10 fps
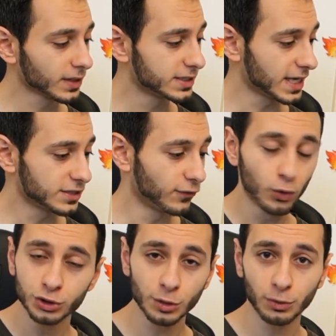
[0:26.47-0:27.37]
set of
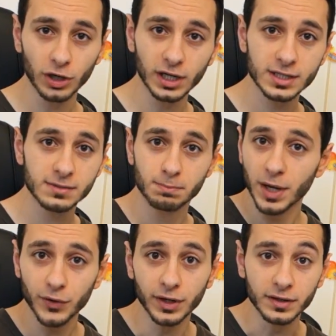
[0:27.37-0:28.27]
audio products,
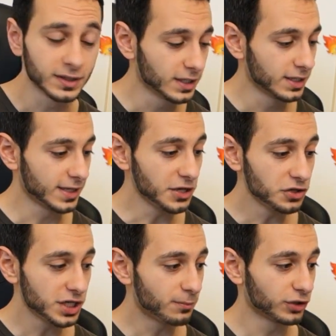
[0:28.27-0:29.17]
period. They
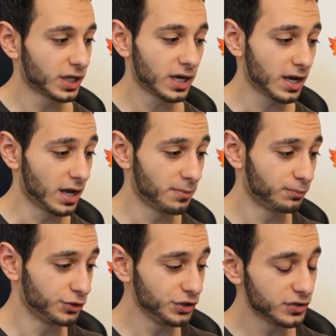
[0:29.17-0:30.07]
usually produ uh,
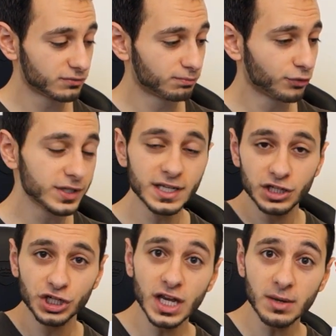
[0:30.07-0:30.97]
produce pretty
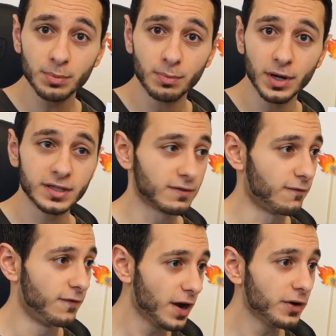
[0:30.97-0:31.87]
cheap but
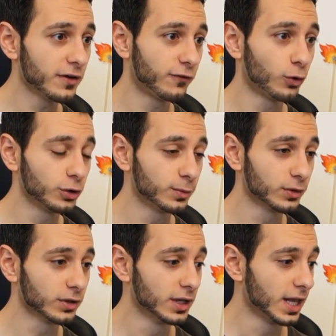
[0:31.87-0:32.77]
very
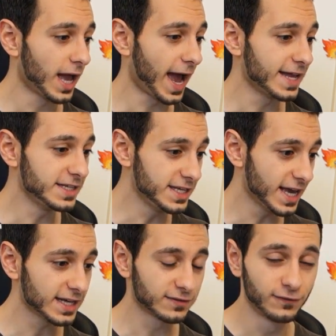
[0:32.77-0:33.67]
affordable and
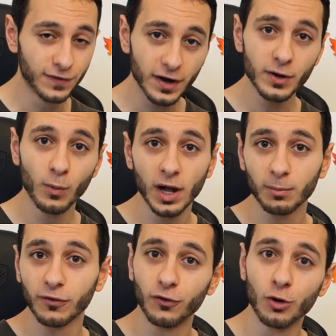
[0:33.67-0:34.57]
yet very well
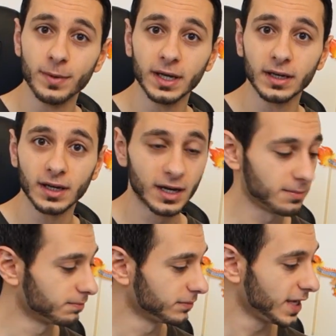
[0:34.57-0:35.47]
performing
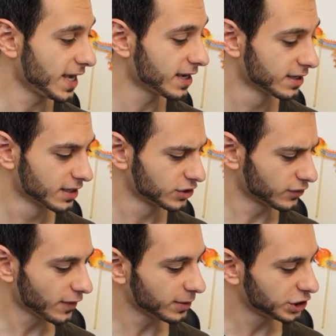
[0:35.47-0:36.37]
um, gear. So
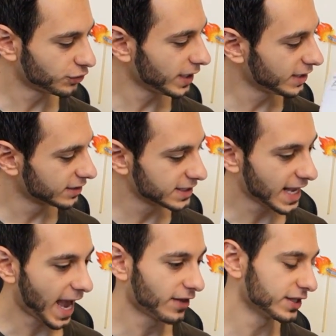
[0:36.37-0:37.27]
it's very much intriguing to
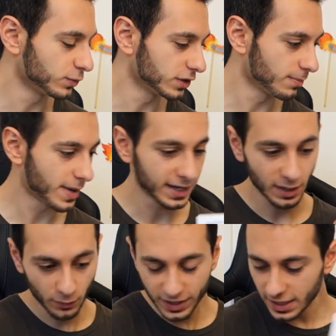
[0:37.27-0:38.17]
see how this would compare.
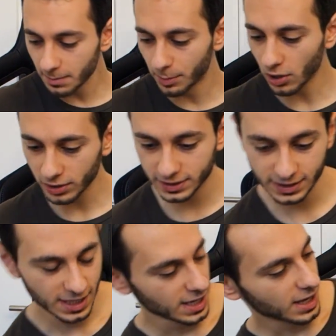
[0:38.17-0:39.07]
Now within the
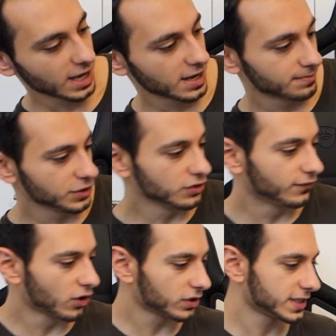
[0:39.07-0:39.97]
box, um,
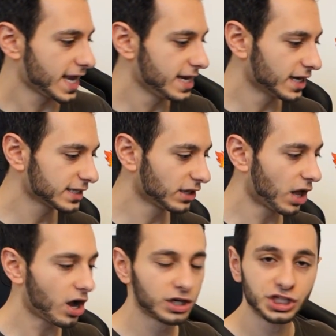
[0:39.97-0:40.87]
you've got a nice little
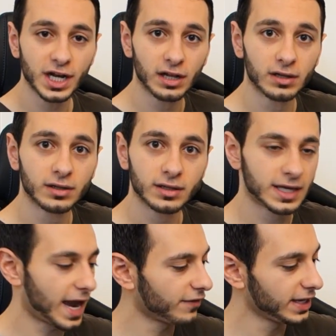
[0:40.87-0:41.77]
hard shell
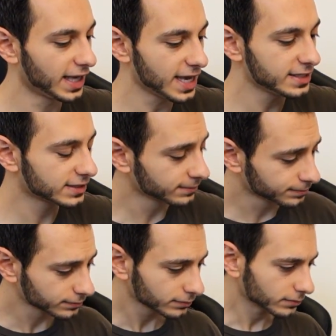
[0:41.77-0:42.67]
carrying case
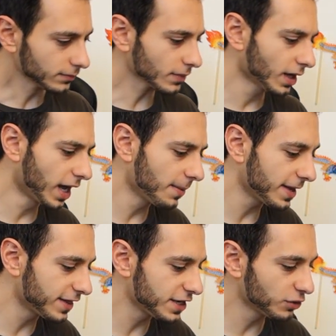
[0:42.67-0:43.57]
um,
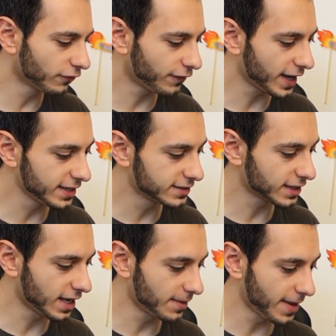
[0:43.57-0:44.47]
and then you'll find
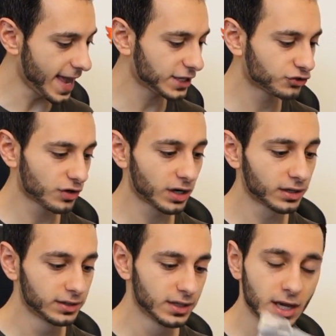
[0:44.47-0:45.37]
um,
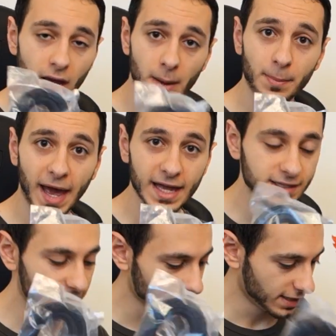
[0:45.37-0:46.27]
extra uh,
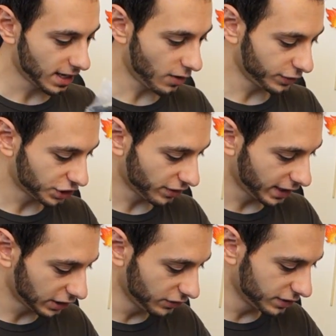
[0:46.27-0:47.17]
pads uh, which are
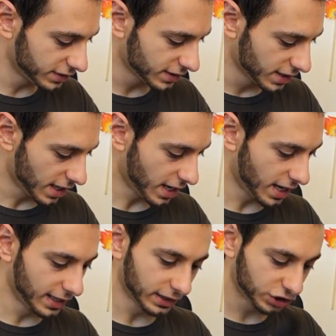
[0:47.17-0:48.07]
included
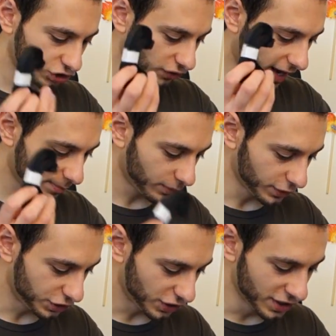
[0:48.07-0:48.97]
a little strap
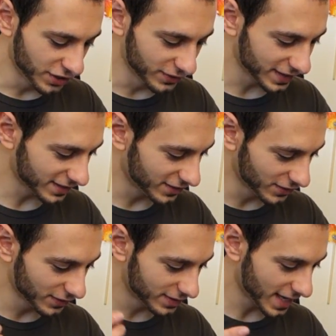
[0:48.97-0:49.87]
which you can use it
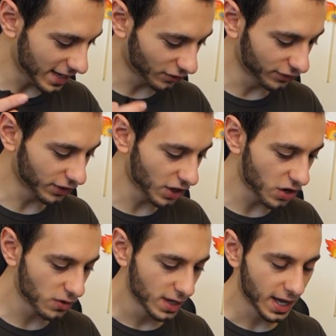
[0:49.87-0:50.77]
to take on the
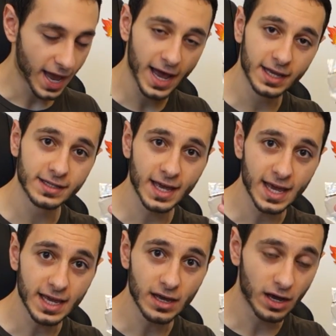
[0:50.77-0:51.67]
go, and
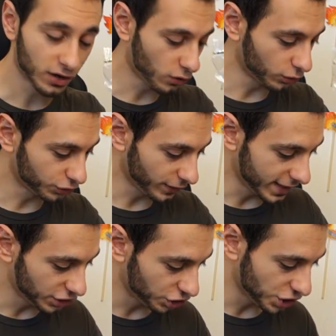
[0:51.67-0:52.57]
a uh, quarter
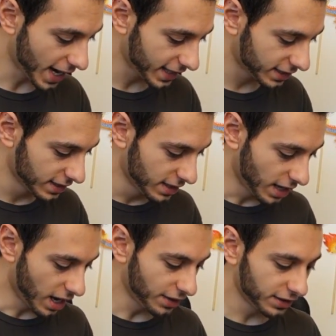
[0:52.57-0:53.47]
inch jack.
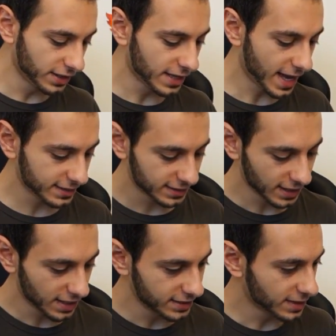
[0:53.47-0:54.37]
Uh, other than that,
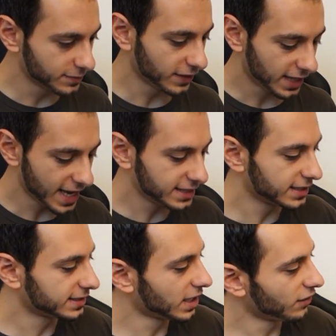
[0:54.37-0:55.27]
uh, in terms of the case
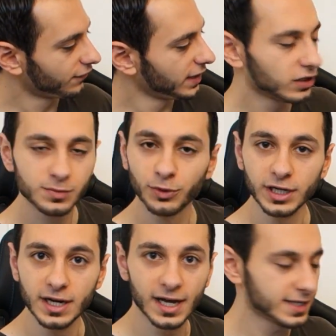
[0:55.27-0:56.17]
itself, it looks
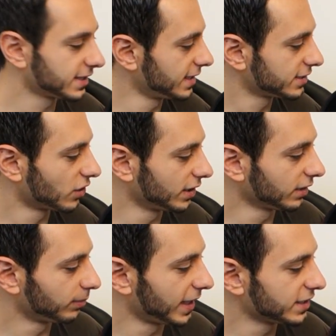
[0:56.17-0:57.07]
pretty nice and it's got a
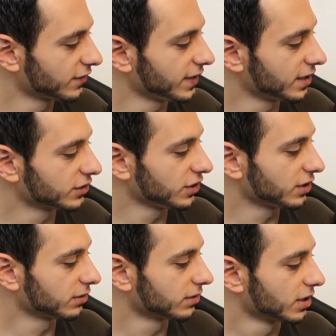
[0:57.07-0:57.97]
little place over here so you
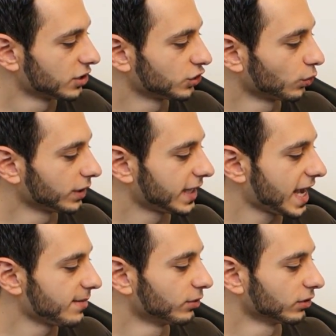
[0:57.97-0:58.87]
can store the
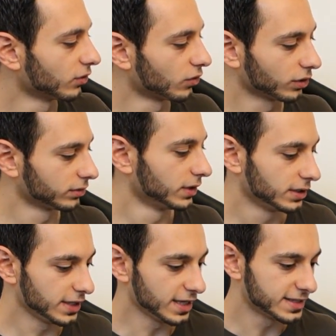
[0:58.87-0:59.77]
cable or
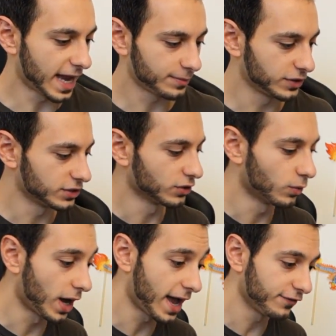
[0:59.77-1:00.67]
the adapters or
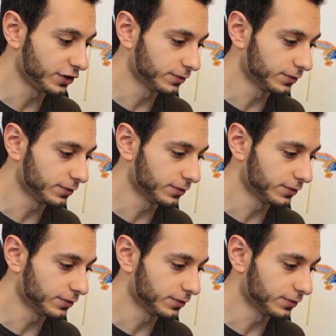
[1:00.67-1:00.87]
what have